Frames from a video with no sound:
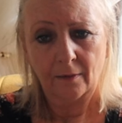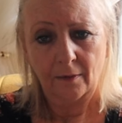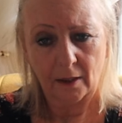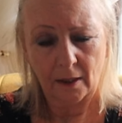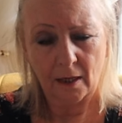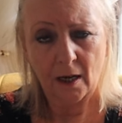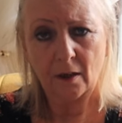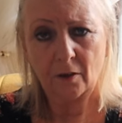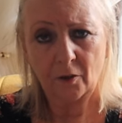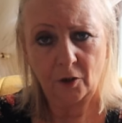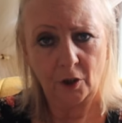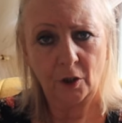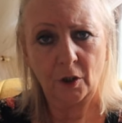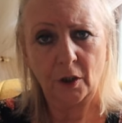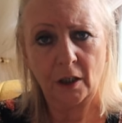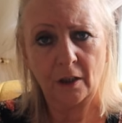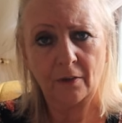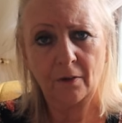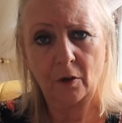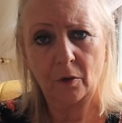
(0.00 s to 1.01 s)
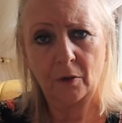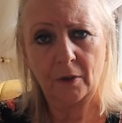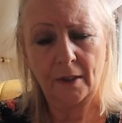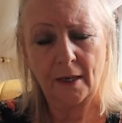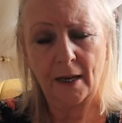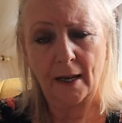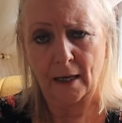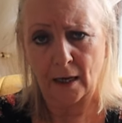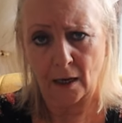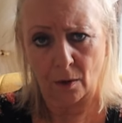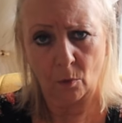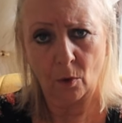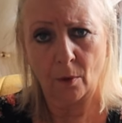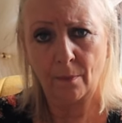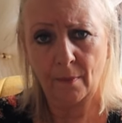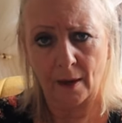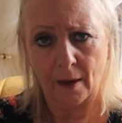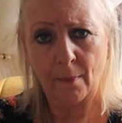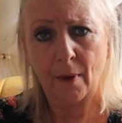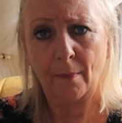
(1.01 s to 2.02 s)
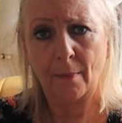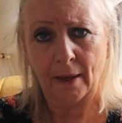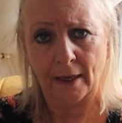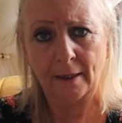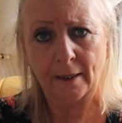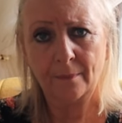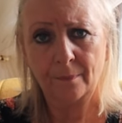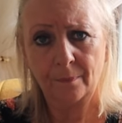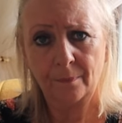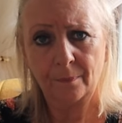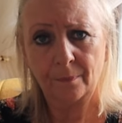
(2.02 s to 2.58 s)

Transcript: The young two-year-old saying, I want my mummy.